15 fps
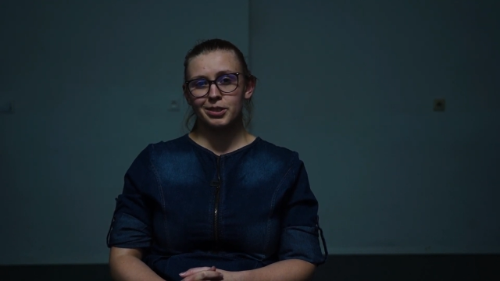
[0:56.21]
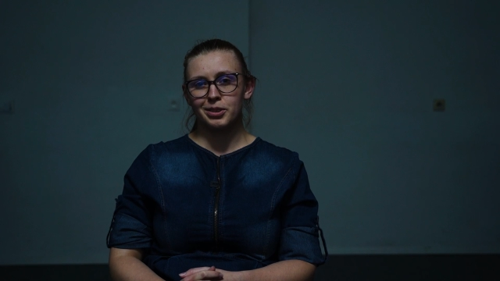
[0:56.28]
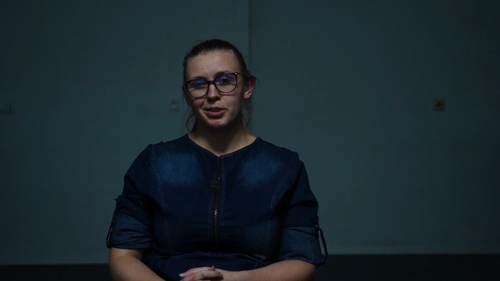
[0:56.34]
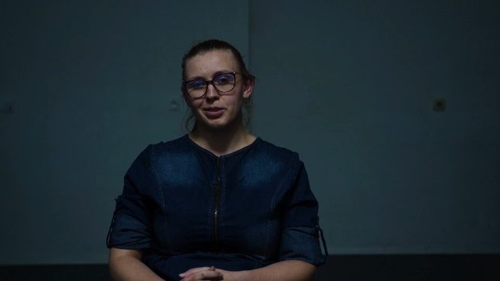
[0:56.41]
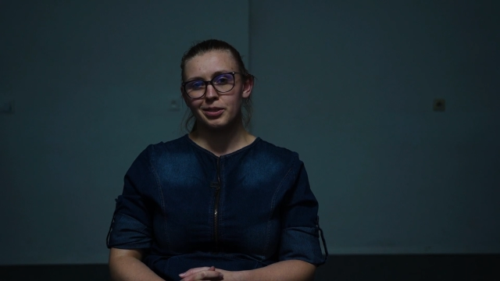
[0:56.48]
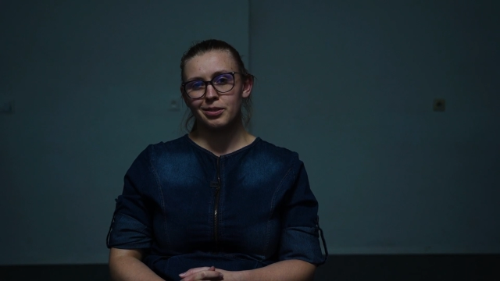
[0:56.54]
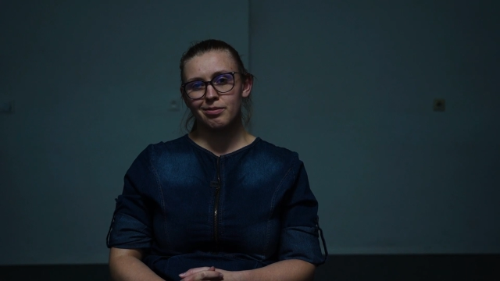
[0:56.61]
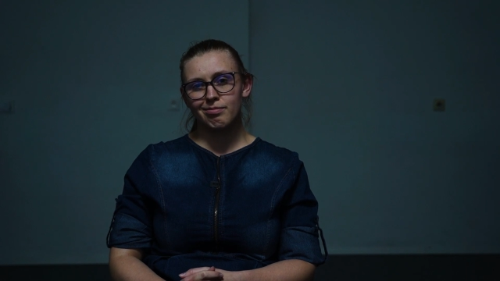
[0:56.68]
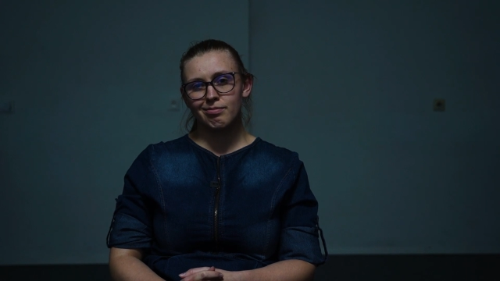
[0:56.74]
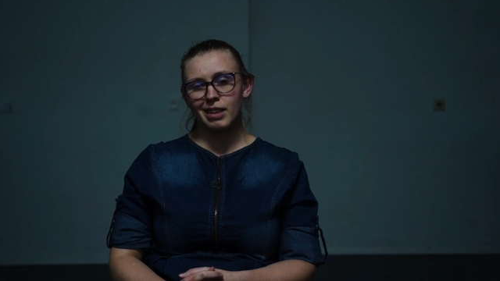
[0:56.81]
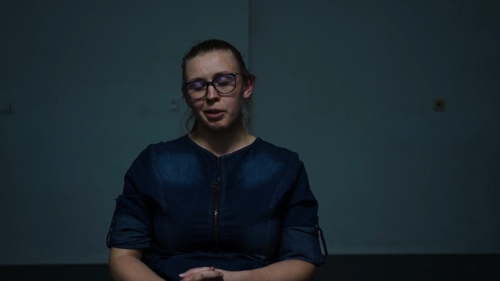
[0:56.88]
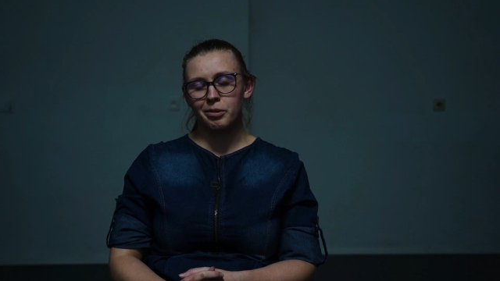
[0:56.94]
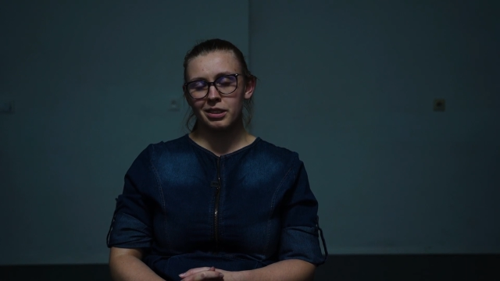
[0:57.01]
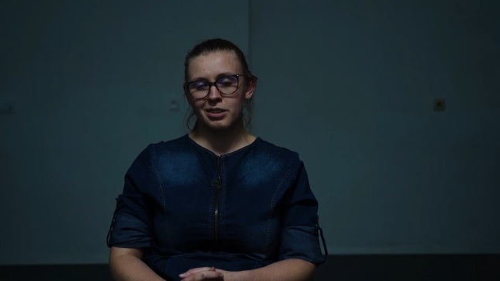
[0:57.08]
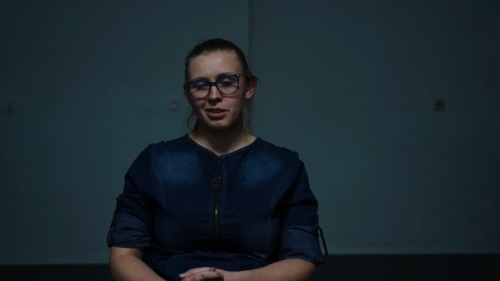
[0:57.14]
So
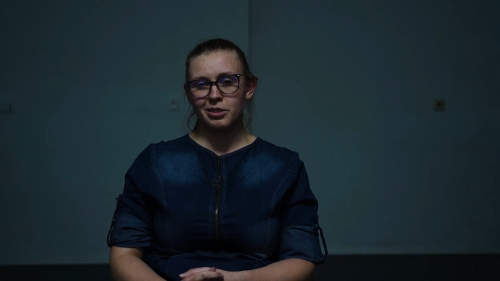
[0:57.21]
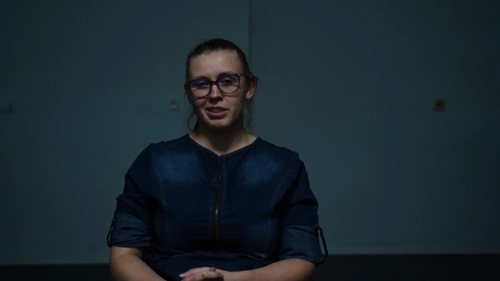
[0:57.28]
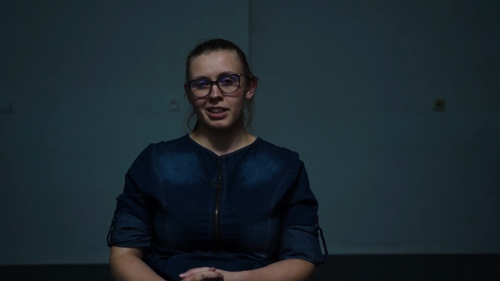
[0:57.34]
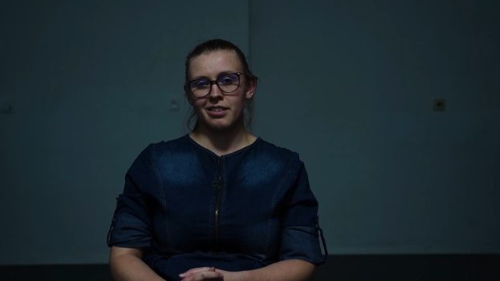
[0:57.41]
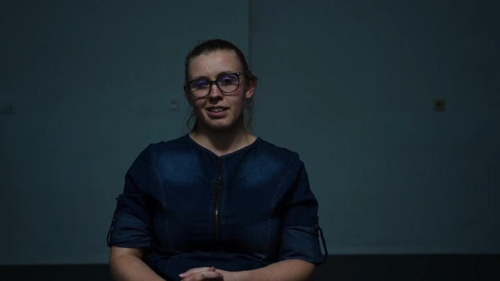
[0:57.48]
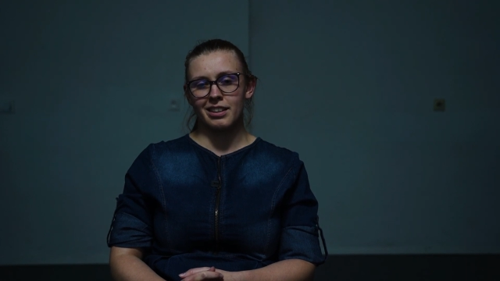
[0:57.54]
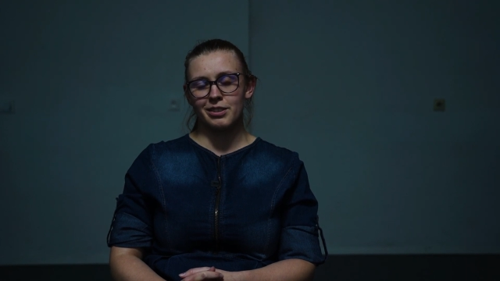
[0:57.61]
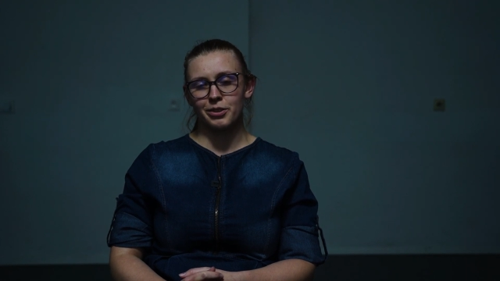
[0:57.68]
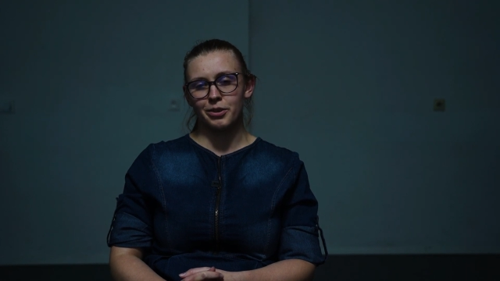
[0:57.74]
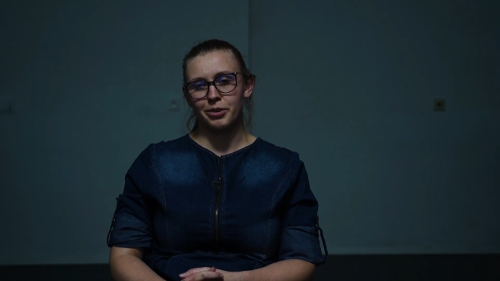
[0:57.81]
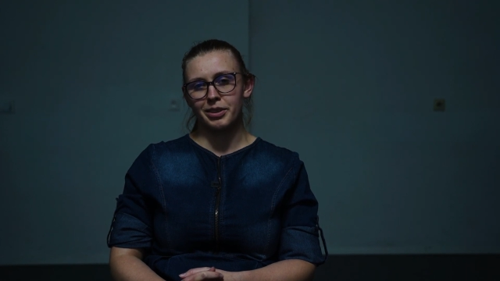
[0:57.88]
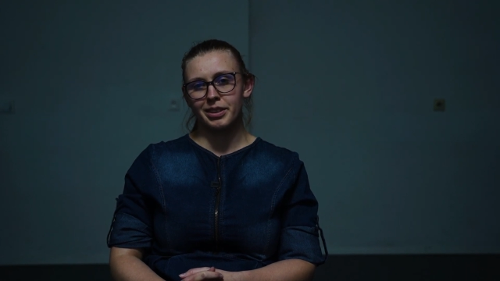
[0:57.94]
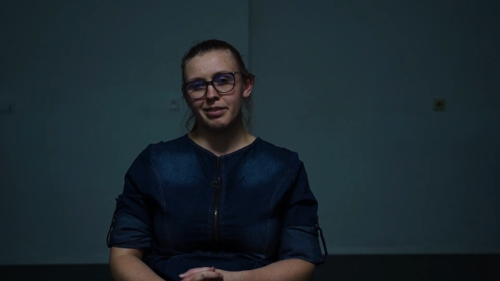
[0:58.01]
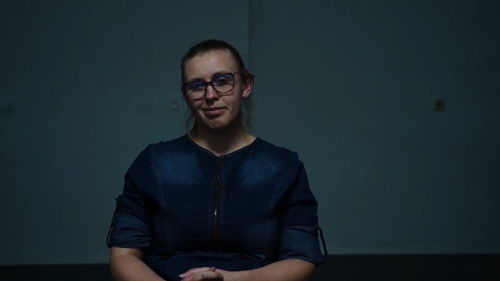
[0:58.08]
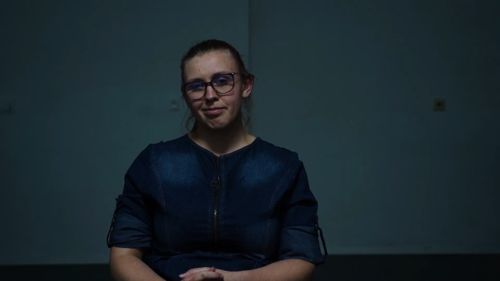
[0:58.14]
I wanted to tell that story.